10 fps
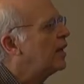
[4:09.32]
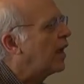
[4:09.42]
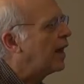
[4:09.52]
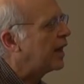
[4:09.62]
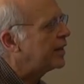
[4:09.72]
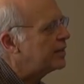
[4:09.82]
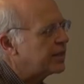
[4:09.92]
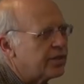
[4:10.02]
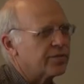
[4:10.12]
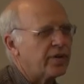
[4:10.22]
Uh, and he
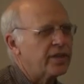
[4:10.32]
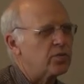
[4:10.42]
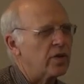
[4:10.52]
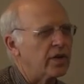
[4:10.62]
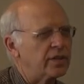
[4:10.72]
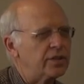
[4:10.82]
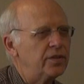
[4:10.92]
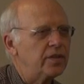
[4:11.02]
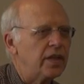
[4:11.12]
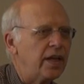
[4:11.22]
said, you're Frank Zwart, aren't you?